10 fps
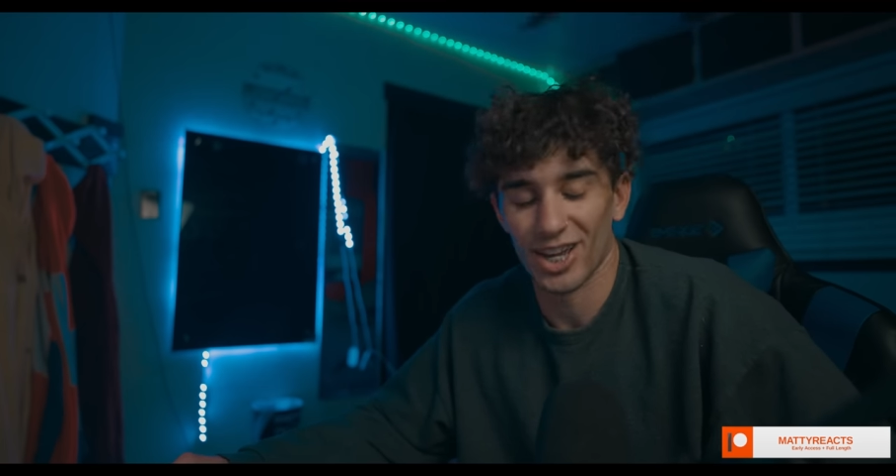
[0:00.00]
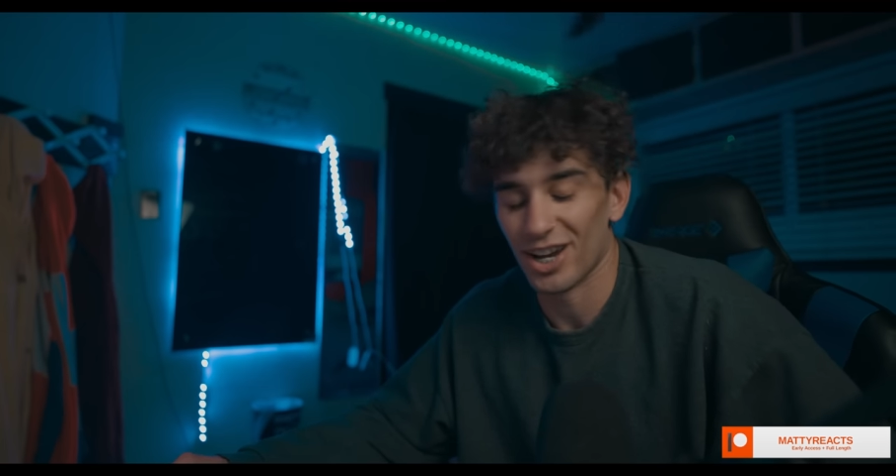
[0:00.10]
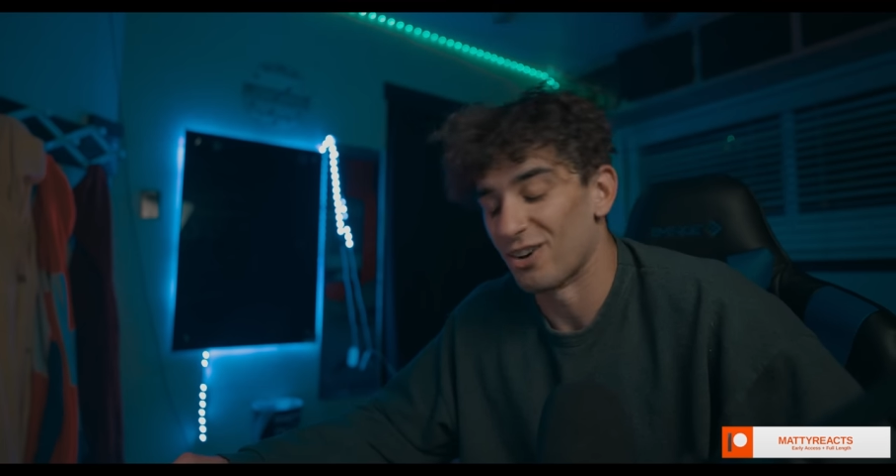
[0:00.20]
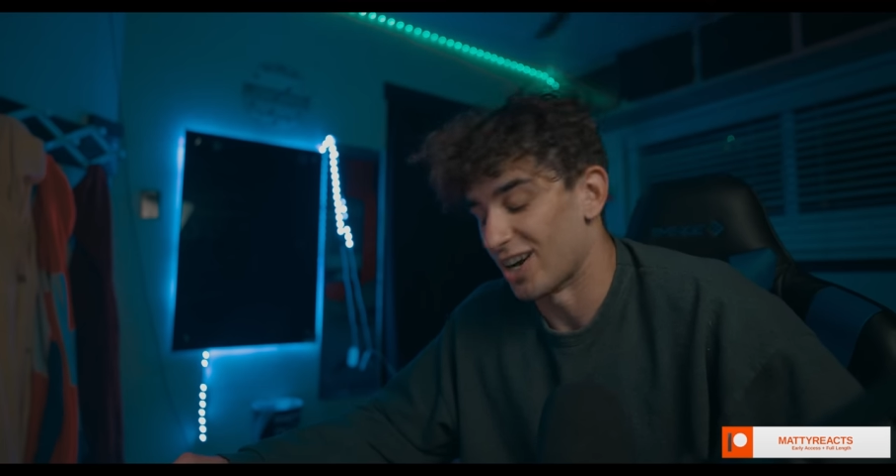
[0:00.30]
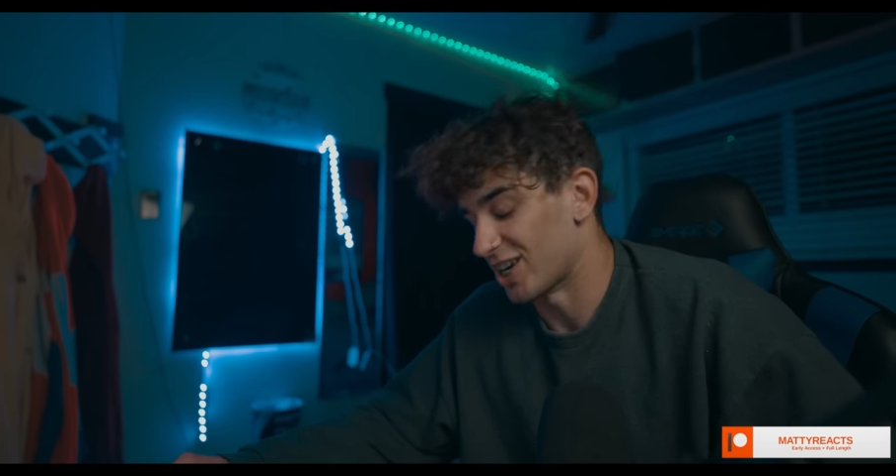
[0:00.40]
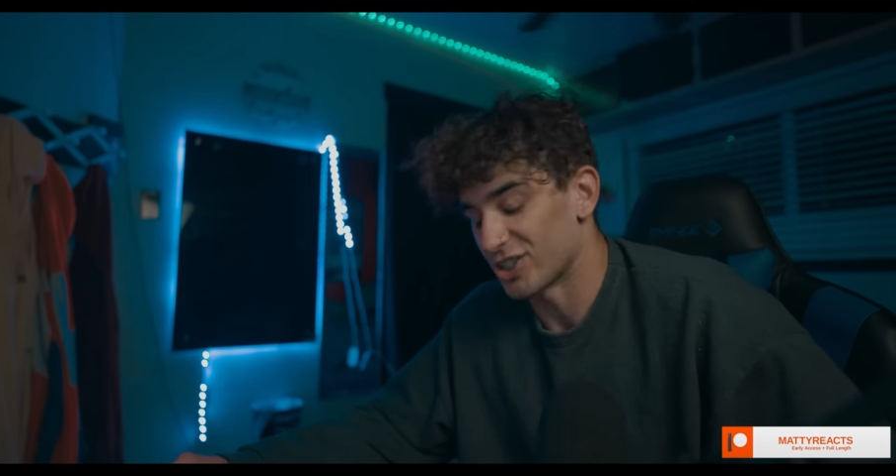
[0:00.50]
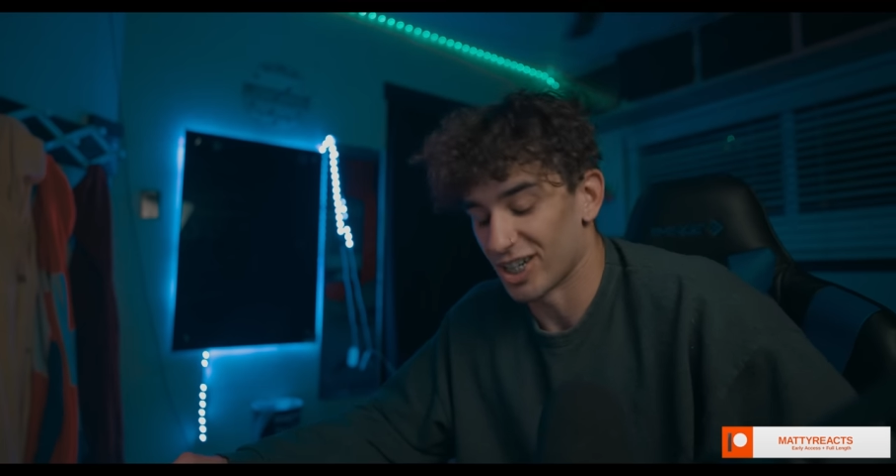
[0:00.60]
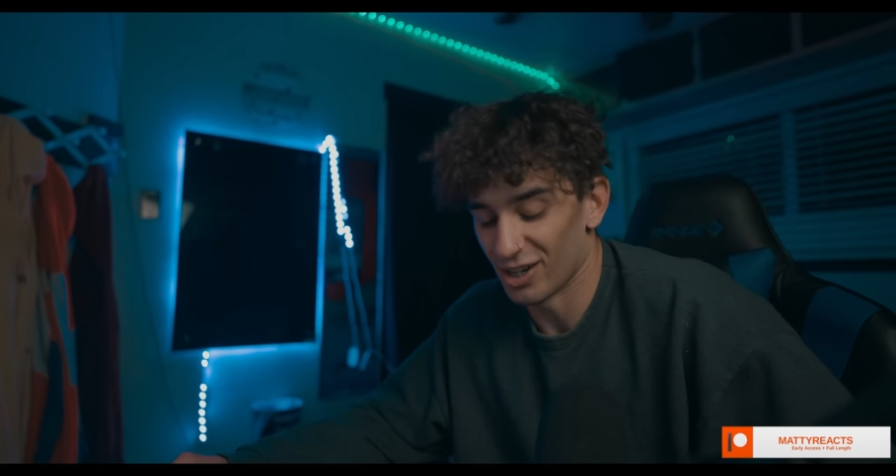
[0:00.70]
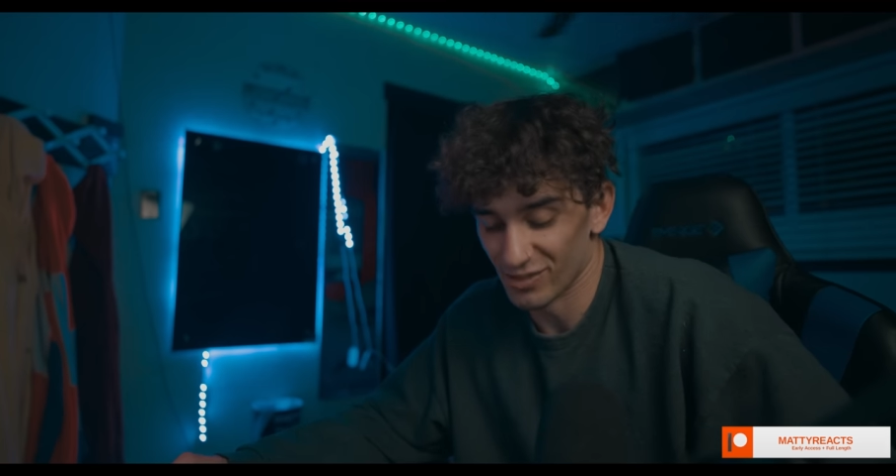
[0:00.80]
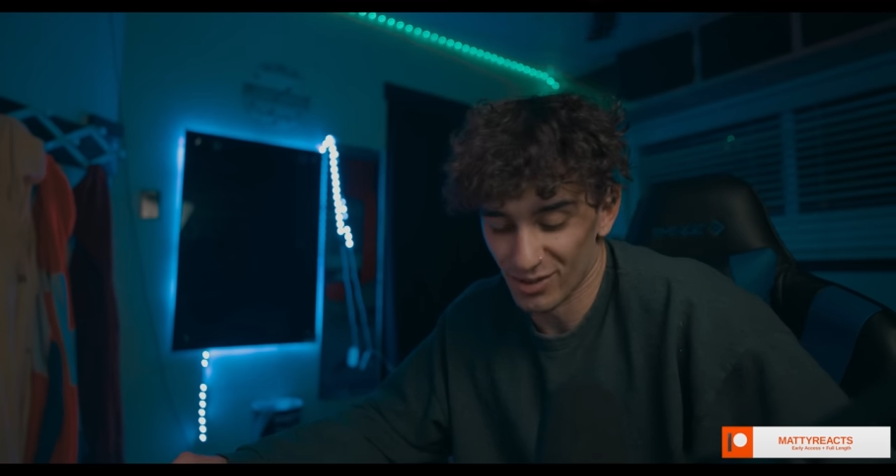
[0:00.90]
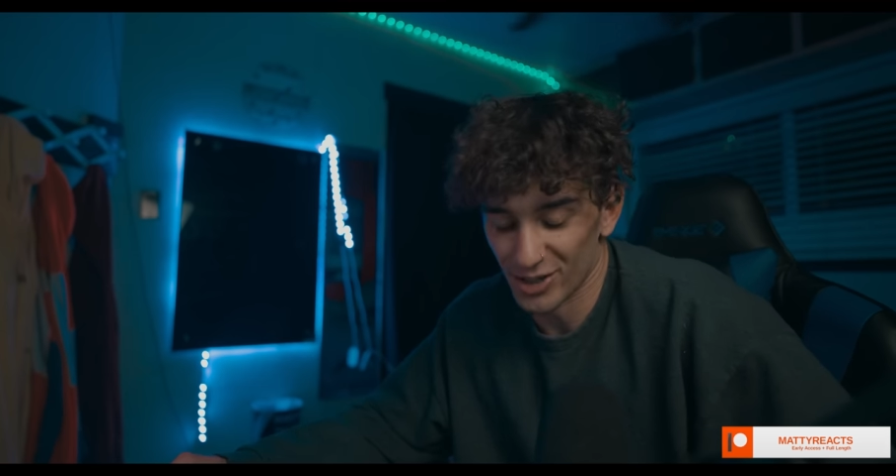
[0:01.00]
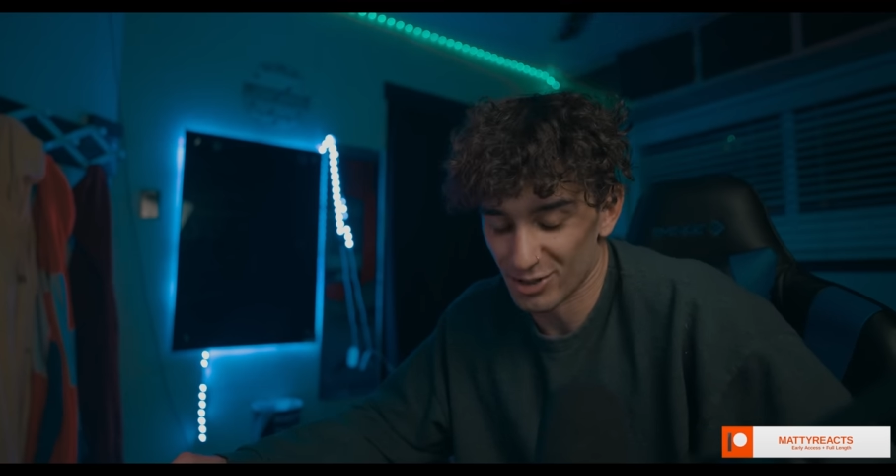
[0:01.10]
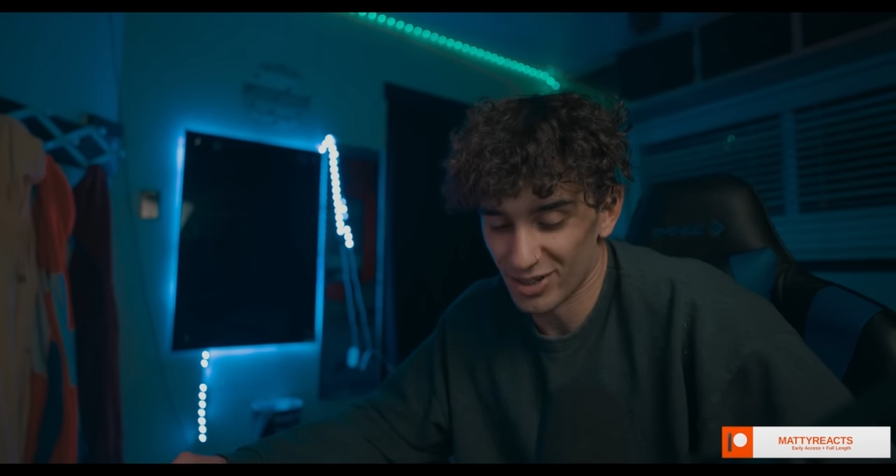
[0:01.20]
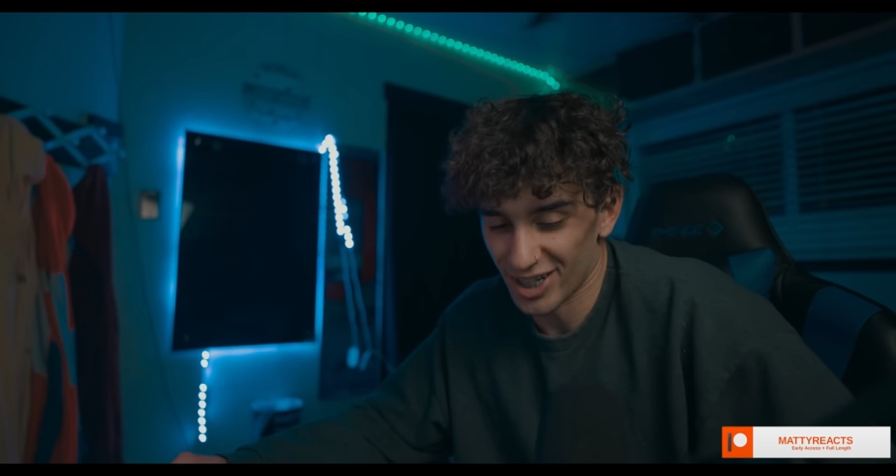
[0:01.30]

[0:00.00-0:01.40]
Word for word: they don't actually have that much